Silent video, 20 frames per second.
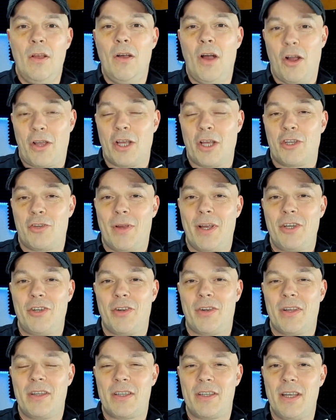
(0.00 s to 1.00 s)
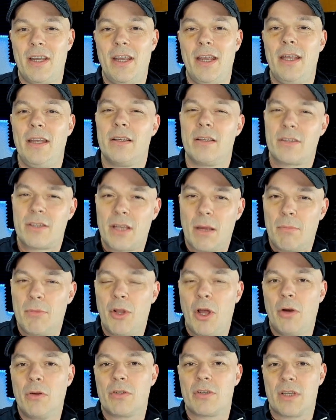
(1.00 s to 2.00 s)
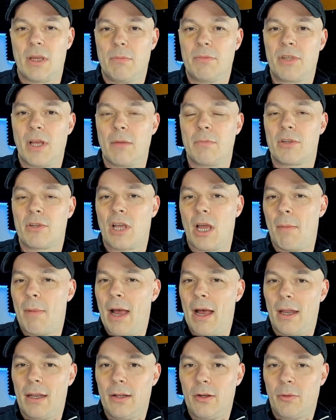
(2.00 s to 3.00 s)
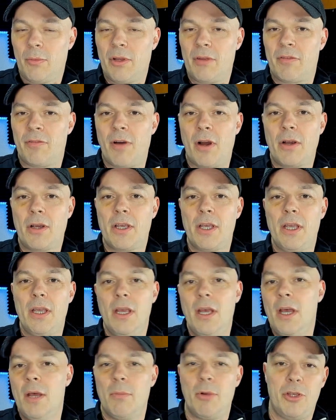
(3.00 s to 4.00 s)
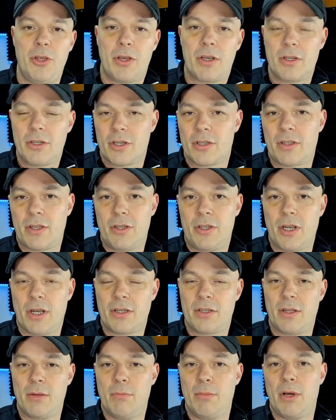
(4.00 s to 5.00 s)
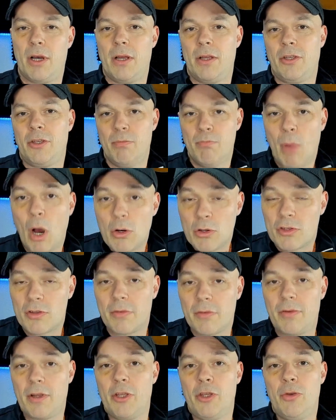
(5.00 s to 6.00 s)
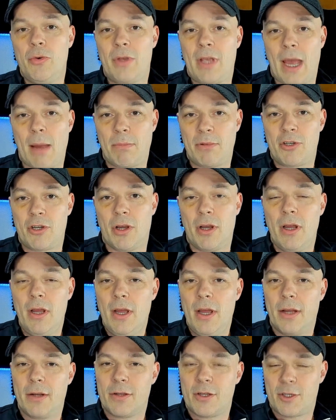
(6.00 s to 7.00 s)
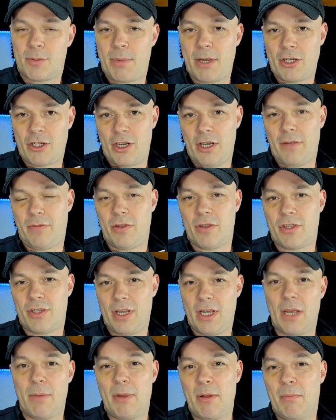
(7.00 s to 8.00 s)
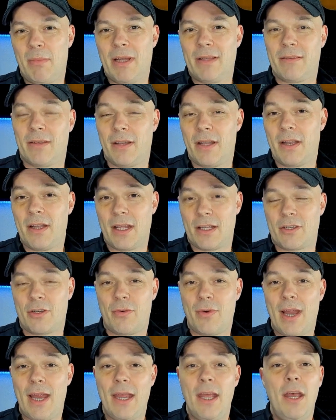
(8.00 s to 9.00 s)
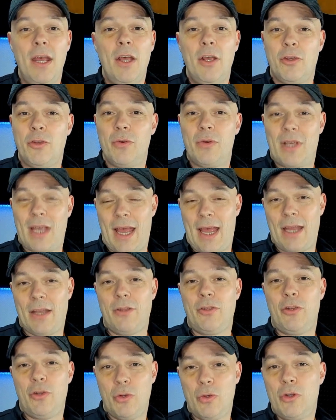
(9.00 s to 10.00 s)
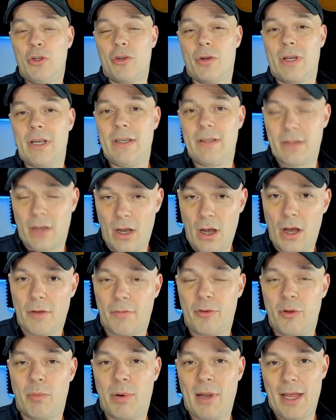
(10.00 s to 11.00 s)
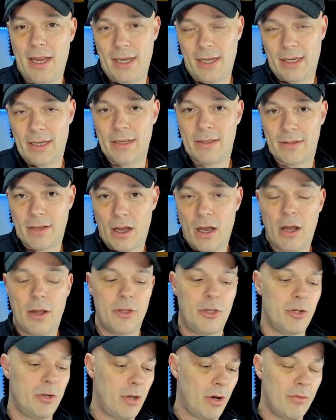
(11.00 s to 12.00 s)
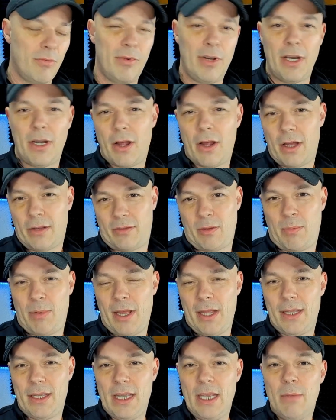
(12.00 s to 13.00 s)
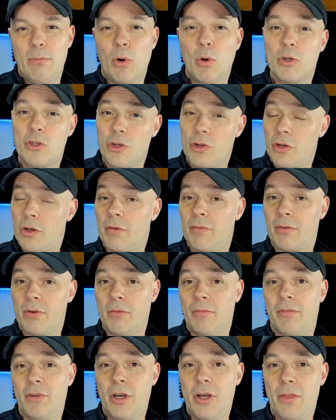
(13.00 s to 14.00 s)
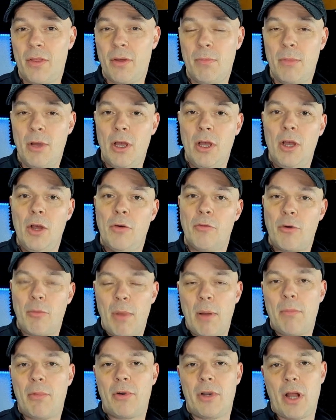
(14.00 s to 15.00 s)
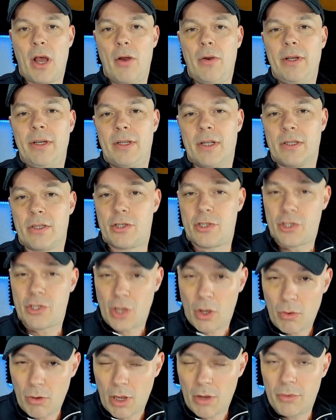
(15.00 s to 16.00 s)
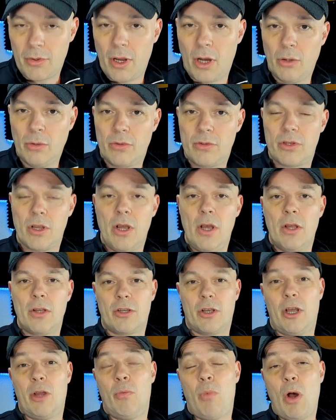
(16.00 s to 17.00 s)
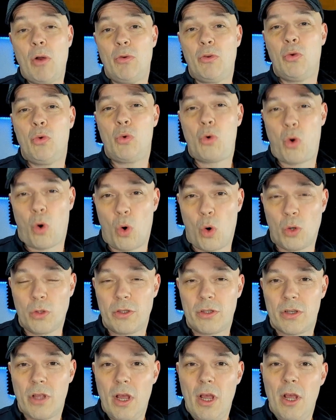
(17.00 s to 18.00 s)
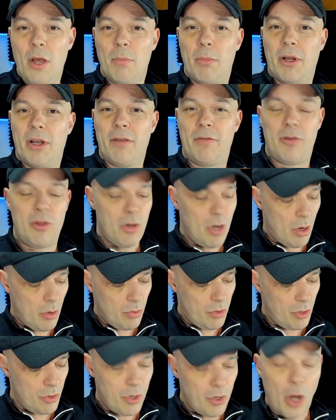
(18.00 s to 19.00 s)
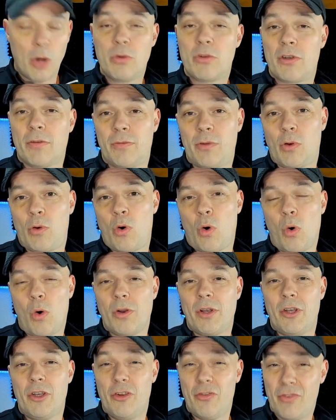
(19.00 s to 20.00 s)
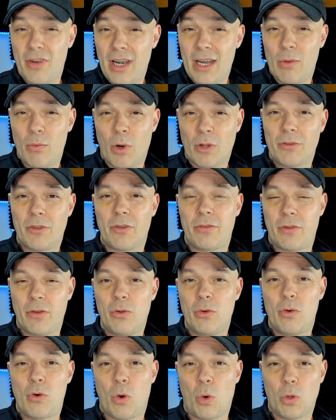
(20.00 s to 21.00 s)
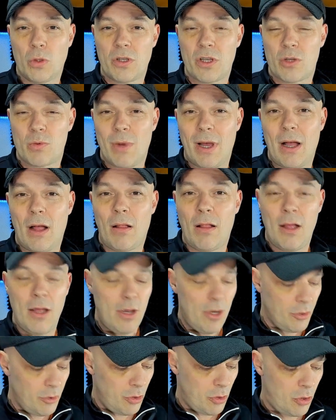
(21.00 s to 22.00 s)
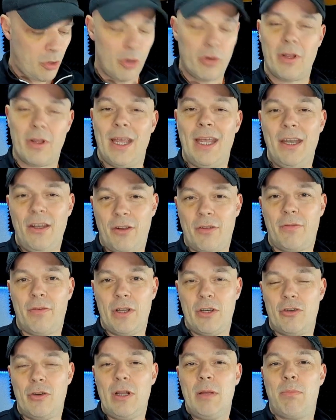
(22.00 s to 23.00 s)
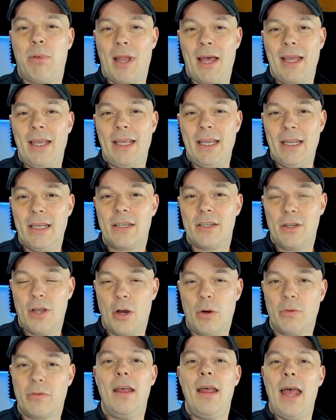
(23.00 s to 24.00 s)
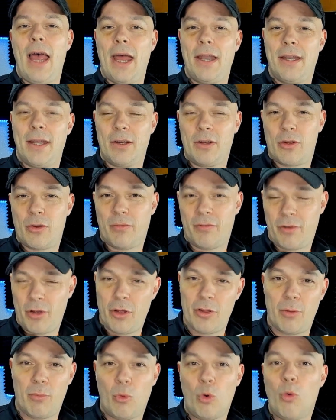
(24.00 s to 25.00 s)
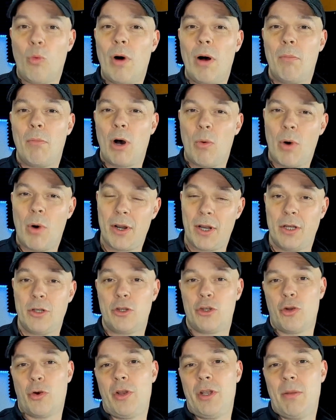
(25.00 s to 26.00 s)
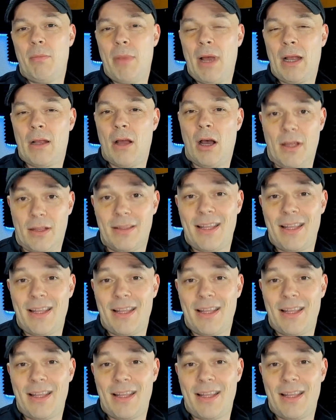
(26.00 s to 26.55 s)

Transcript: Okay, so as you can see, some notes sometimes come out a little bit funky, but you can just adjust them, but most of it you capture, and especially if you sing a bit better, then that's great. You can use your guitar. If you play a guitar and you don't really know how to play keyboards, you can convert them. Remember, it only does solo notes, so it won't do chords, but if you know the notes of the chord and you really wanted to do chords as well, you could individually play each note and then convert them all one by one and join them back up.